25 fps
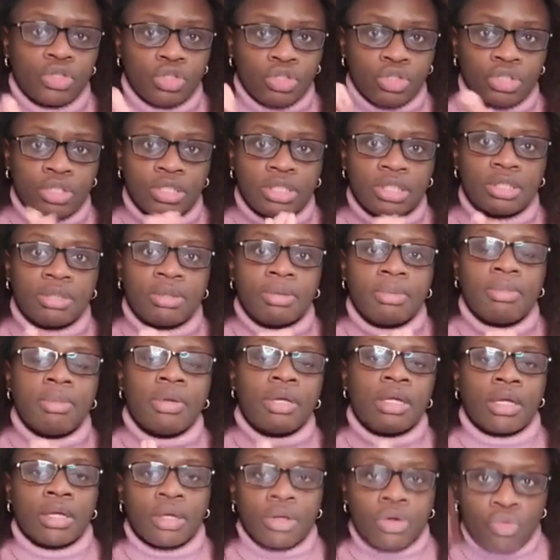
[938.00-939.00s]

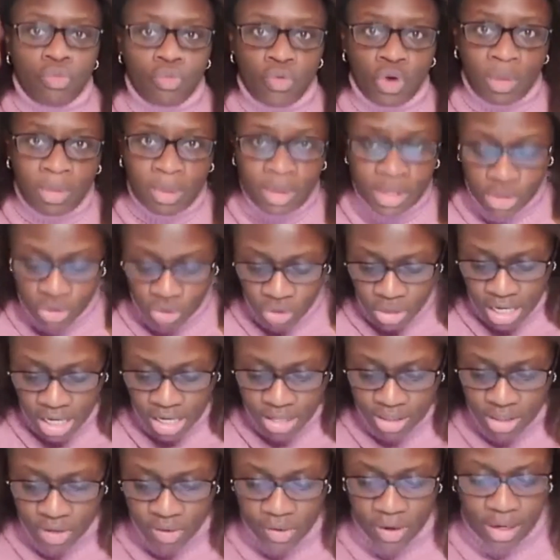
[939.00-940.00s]
just rub it
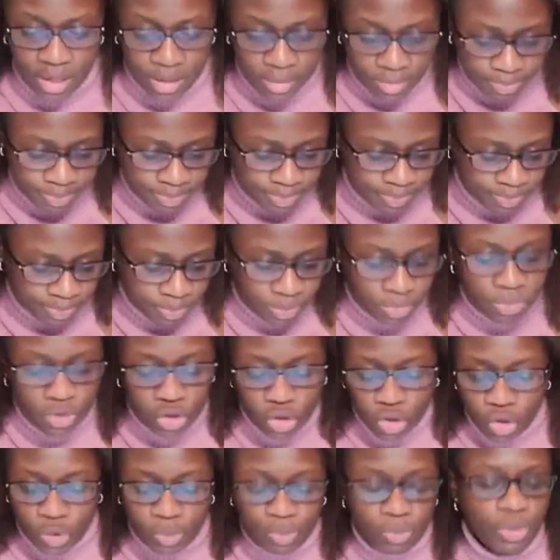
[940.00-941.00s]
together and
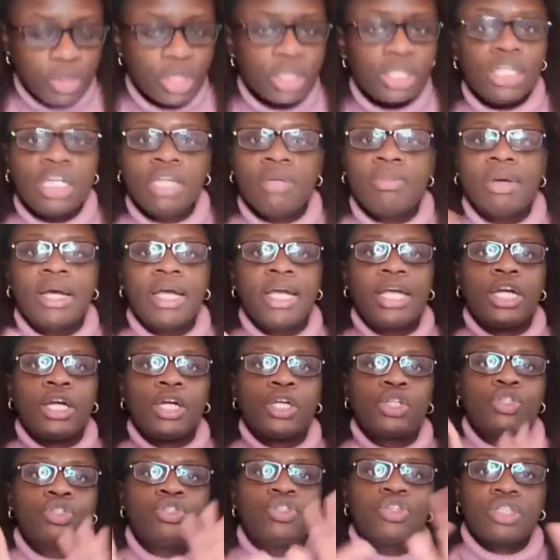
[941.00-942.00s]
just put it in my
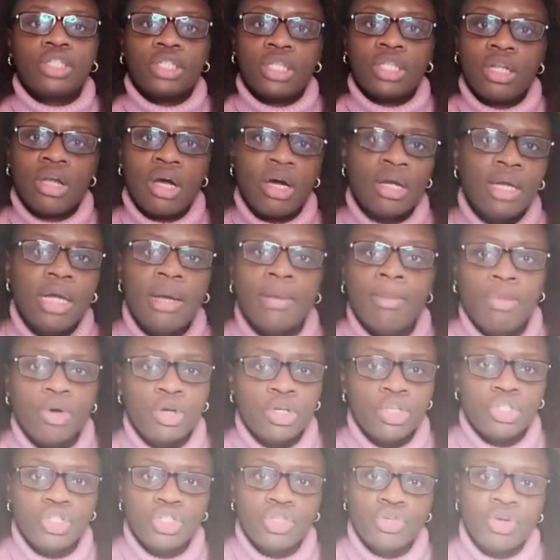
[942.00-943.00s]
hair to just lock that
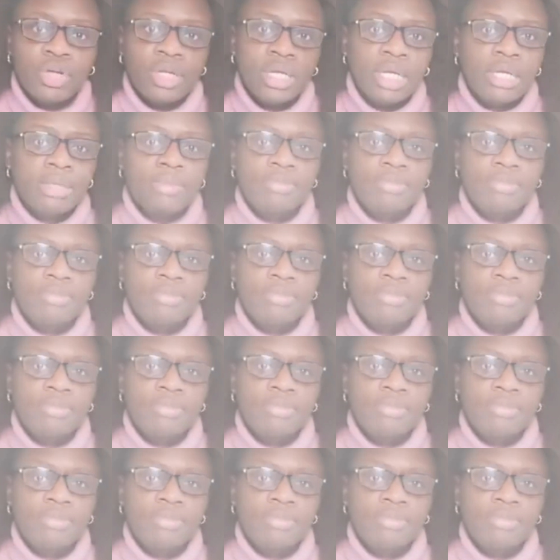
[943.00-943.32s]
moisture in,